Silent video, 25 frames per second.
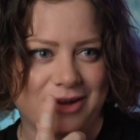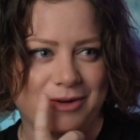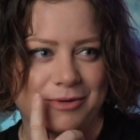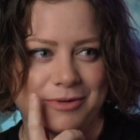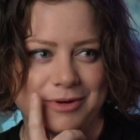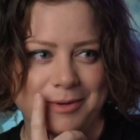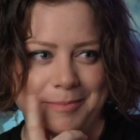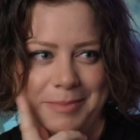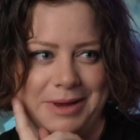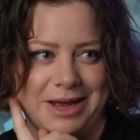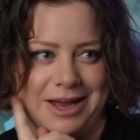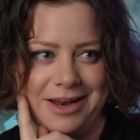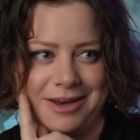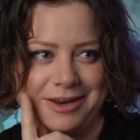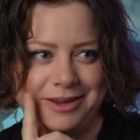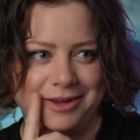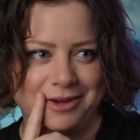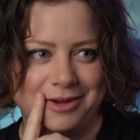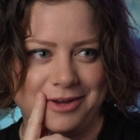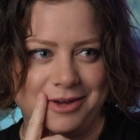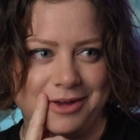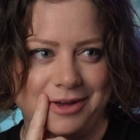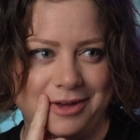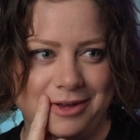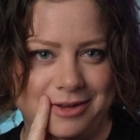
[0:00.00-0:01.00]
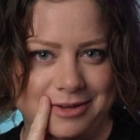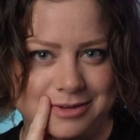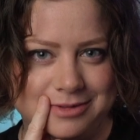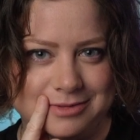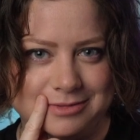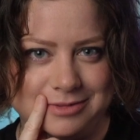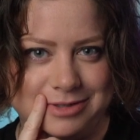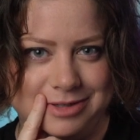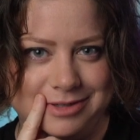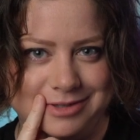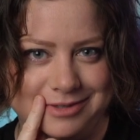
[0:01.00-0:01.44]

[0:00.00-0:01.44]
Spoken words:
Or a bad girl.